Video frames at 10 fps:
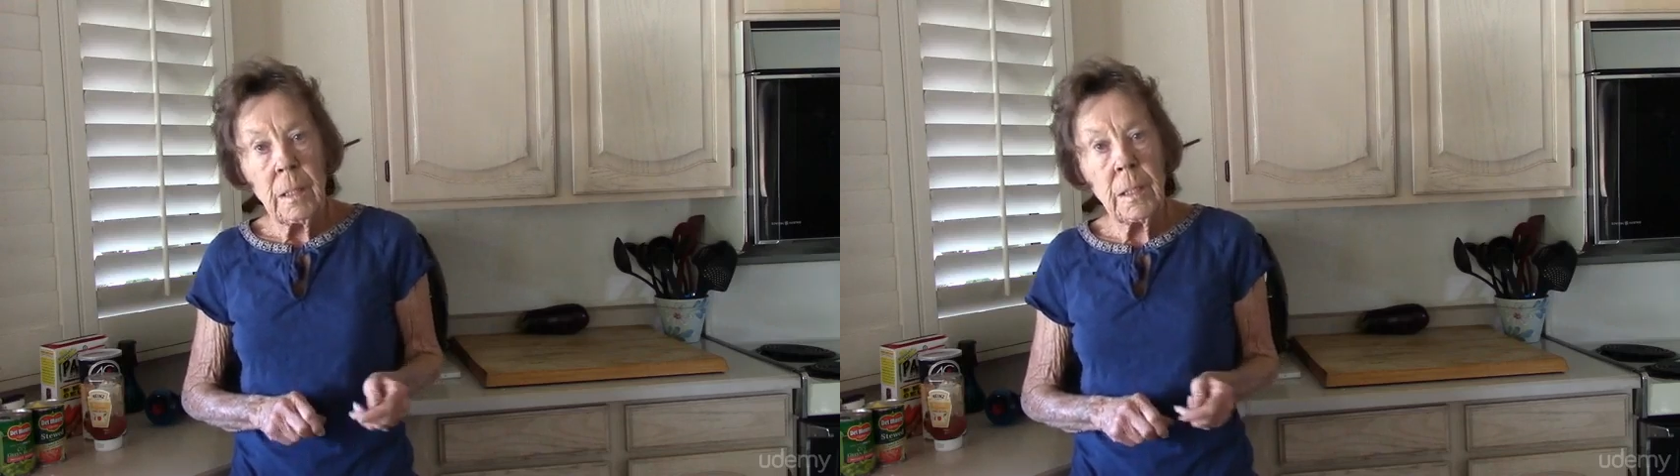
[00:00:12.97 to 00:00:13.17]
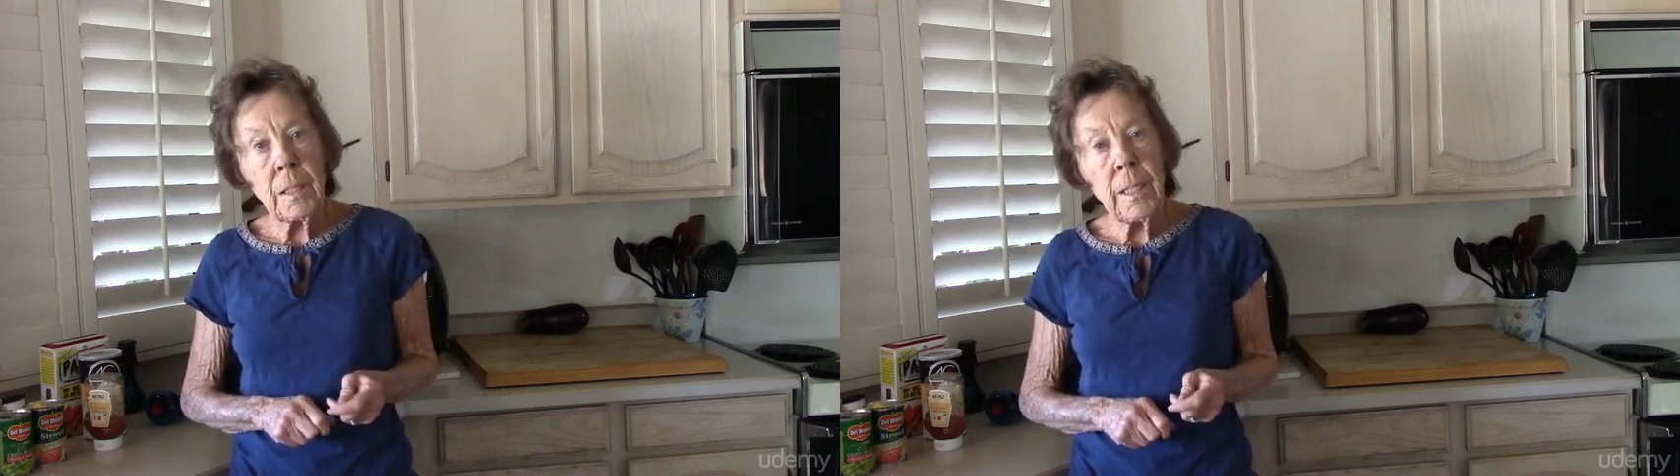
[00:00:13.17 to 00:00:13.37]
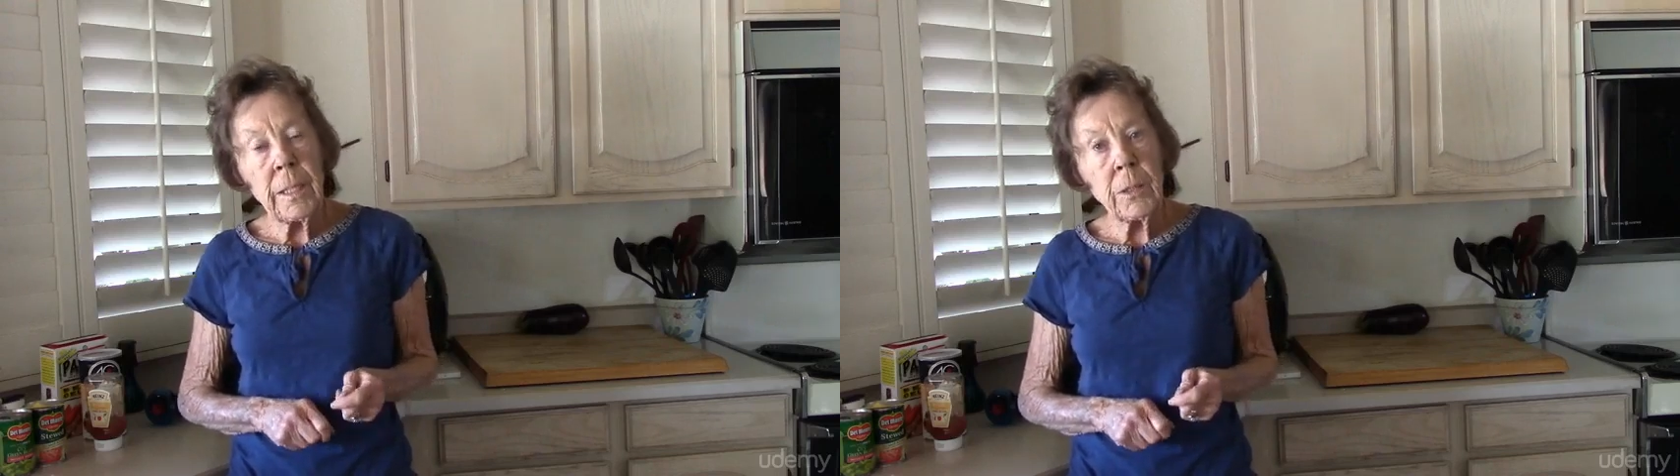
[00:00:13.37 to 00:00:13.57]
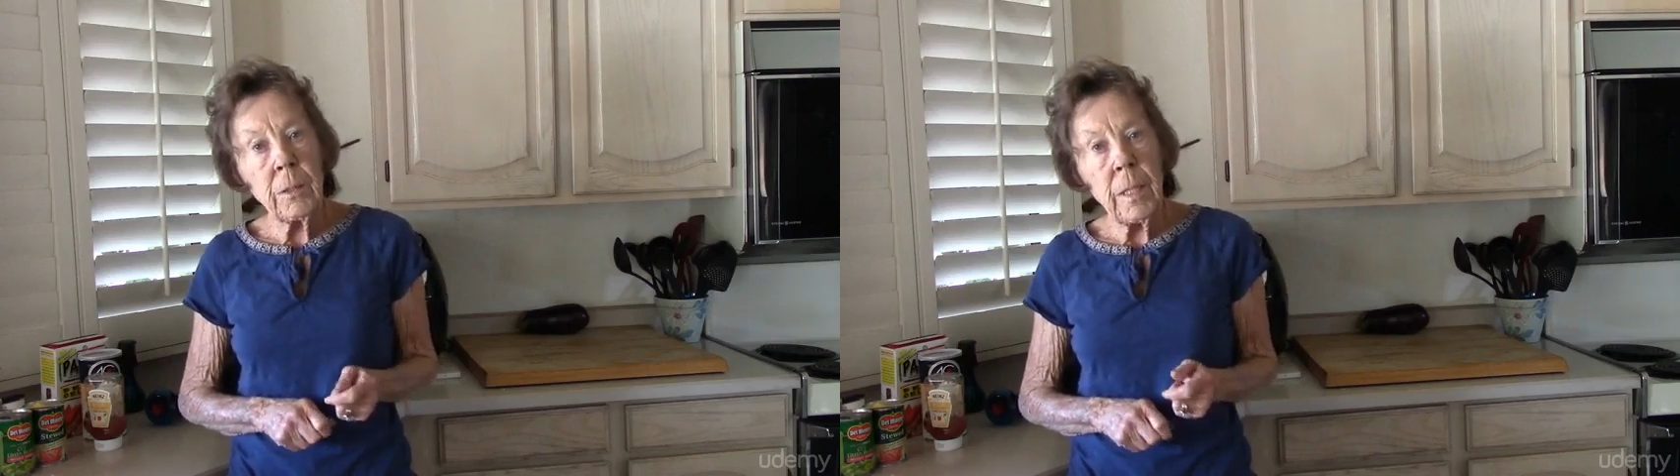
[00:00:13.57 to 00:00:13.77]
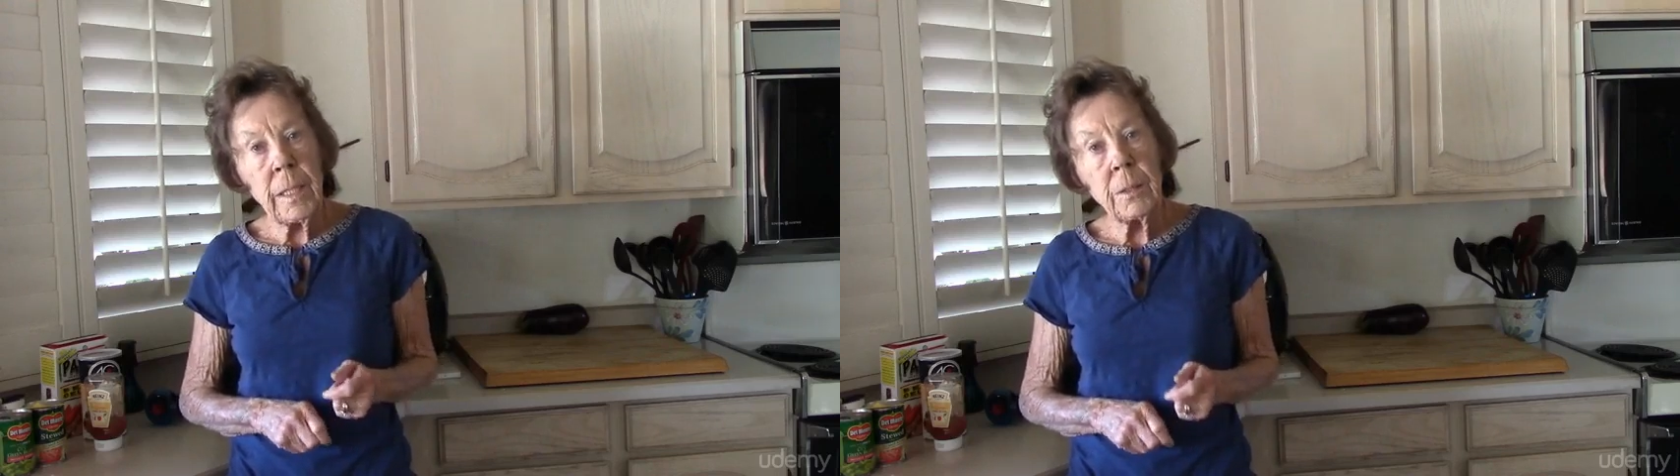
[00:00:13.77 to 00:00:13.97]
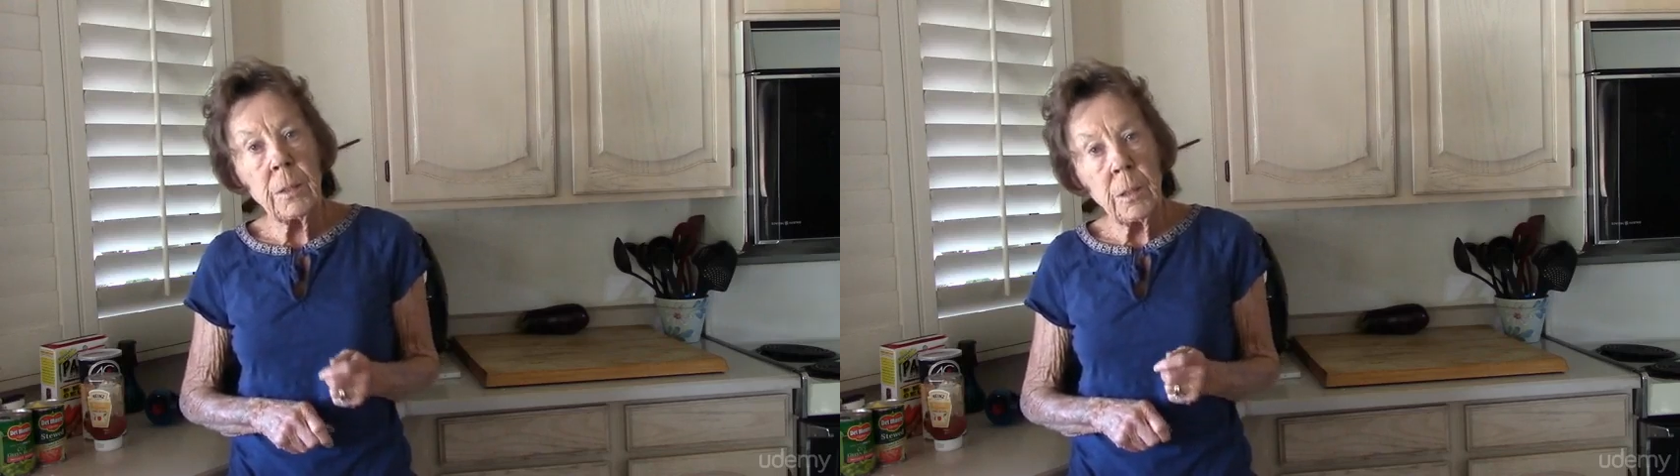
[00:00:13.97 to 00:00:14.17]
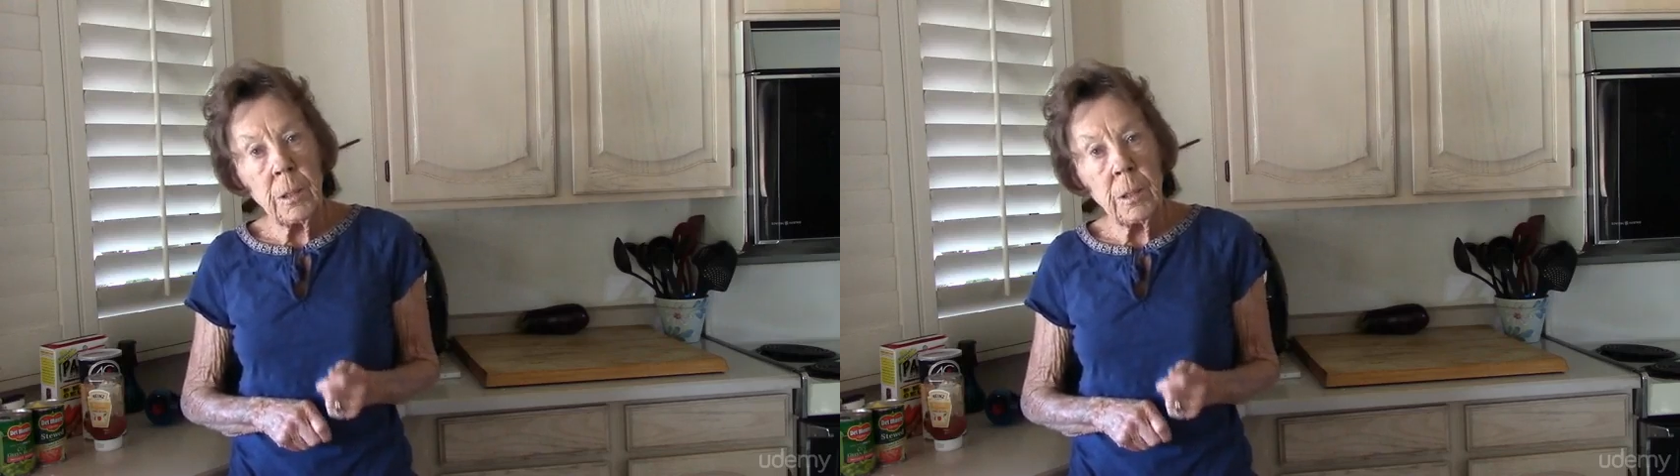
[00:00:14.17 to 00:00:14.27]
This lecture has